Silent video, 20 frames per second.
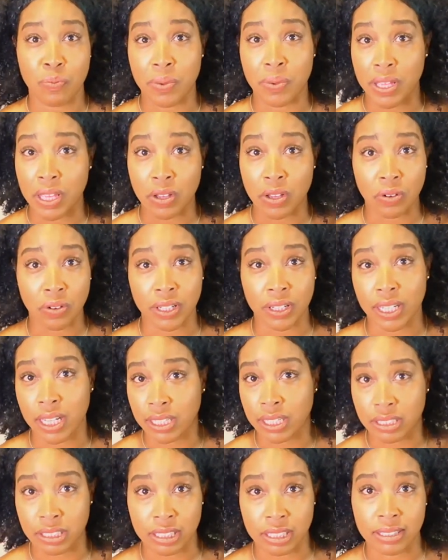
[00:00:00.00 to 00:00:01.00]
being on
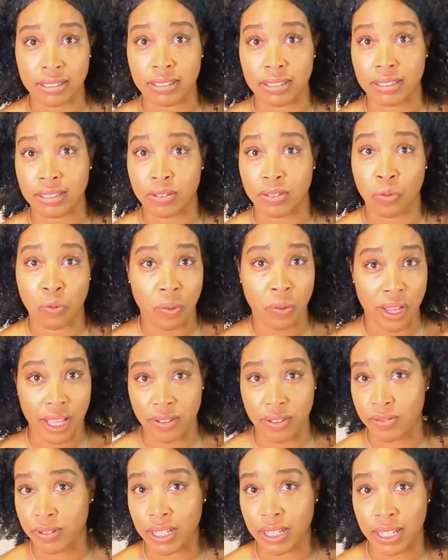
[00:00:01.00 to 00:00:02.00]
that Jesus
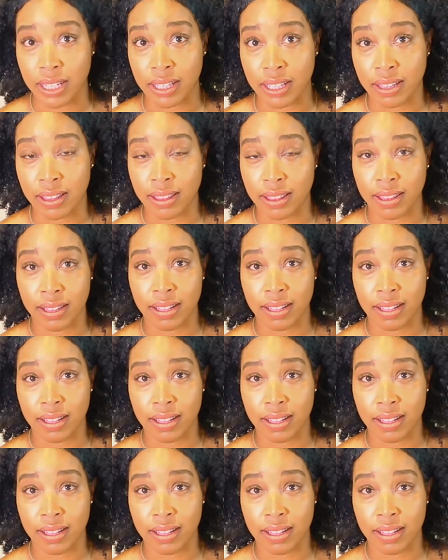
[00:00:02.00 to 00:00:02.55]
wavelength